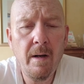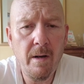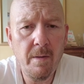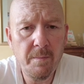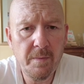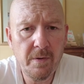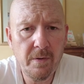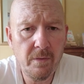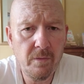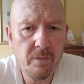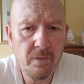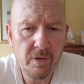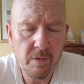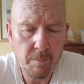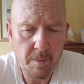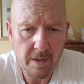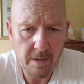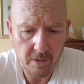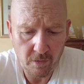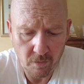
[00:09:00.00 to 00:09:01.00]
hope to
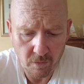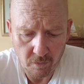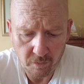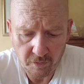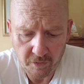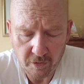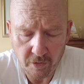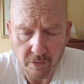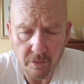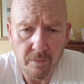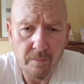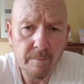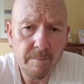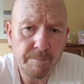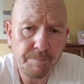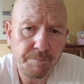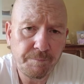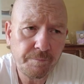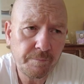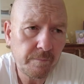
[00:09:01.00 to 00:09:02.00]
speak to you all soon.
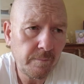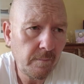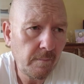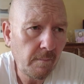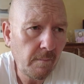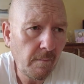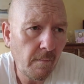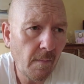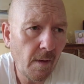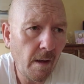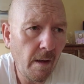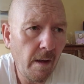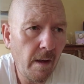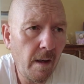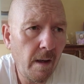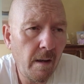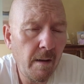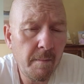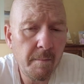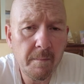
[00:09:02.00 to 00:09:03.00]

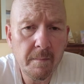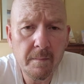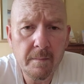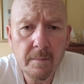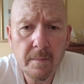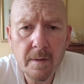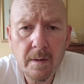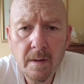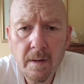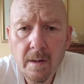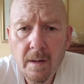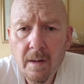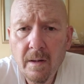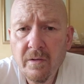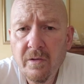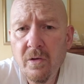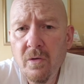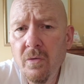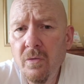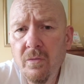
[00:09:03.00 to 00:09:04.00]
Do
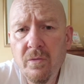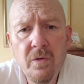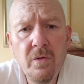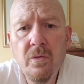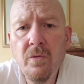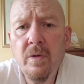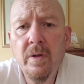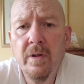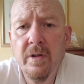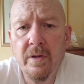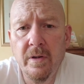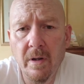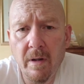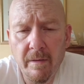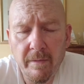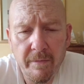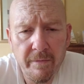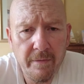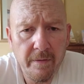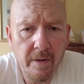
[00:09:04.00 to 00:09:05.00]
the
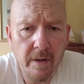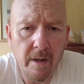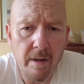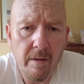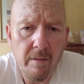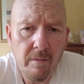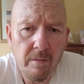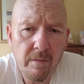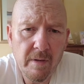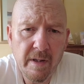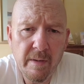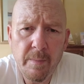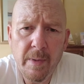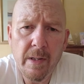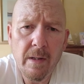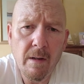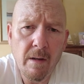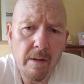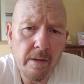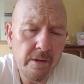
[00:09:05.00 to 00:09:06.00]
stuff, you know, give me
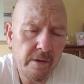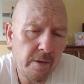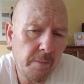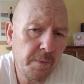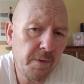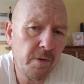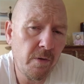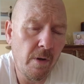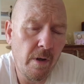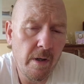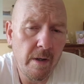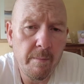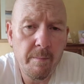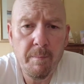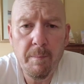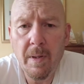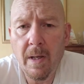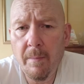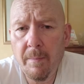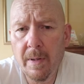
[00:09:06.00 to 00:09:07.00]
a like,
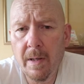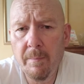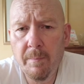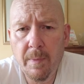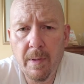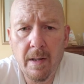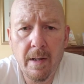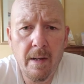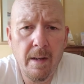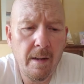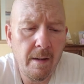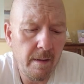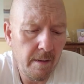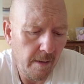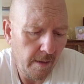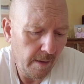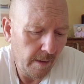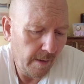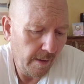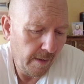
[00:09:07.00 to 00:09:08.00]
subscribe, blah, blah, blah.
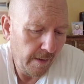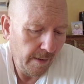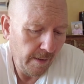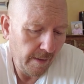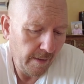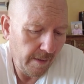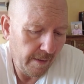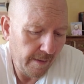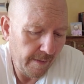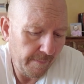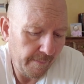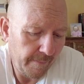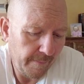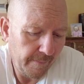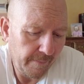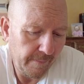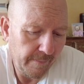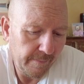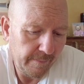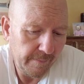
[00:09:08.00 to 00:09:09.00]

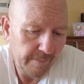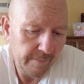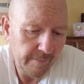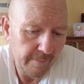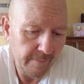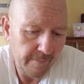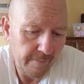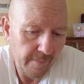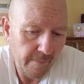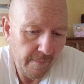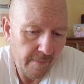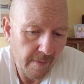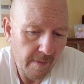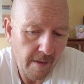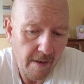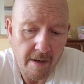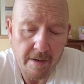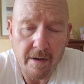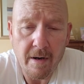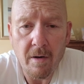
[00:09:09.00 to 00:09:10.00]
And
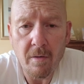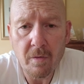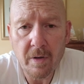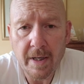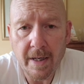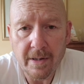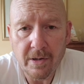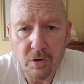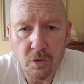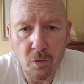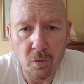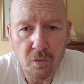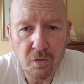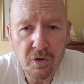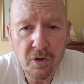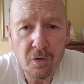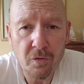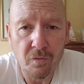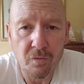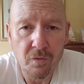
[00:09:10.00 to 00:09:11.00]
I'll catch you all
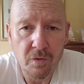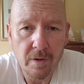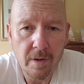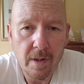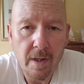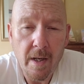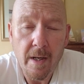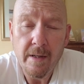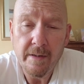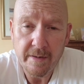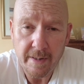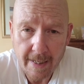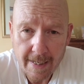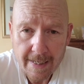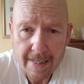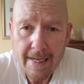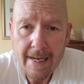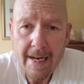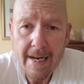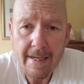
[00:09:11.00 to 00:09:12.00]
soon.
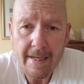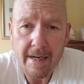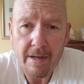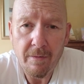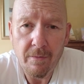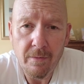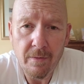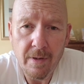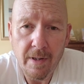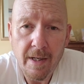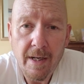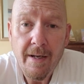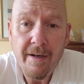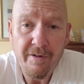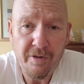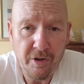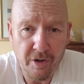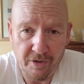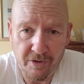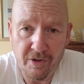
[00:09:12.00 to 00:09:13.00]
Take care now.
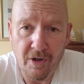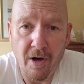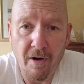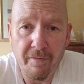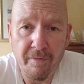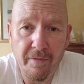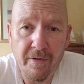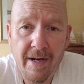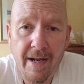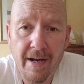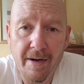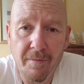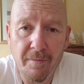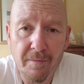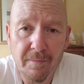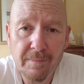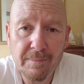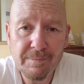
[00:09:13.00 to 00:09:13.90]
Ta-ta for now.